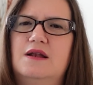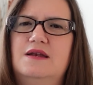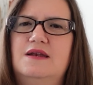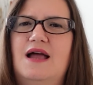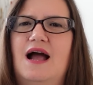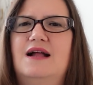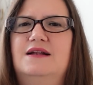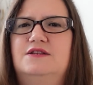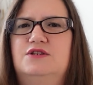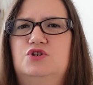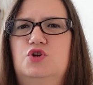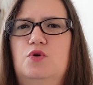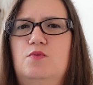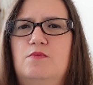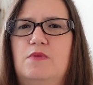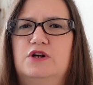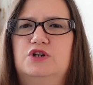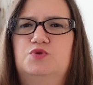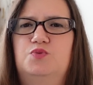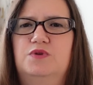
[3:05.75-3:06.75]
Not so
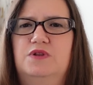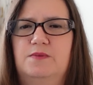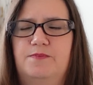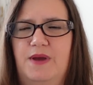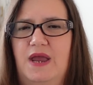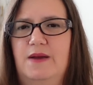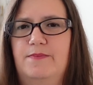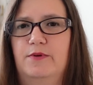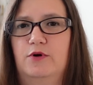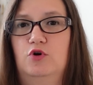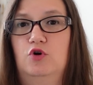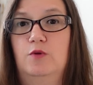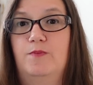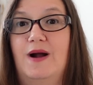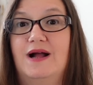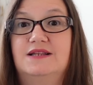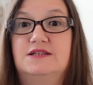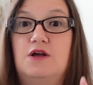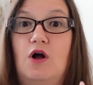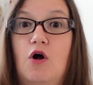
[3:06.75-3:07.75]
much with the paper
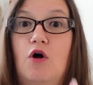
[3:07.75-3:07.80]
coupons,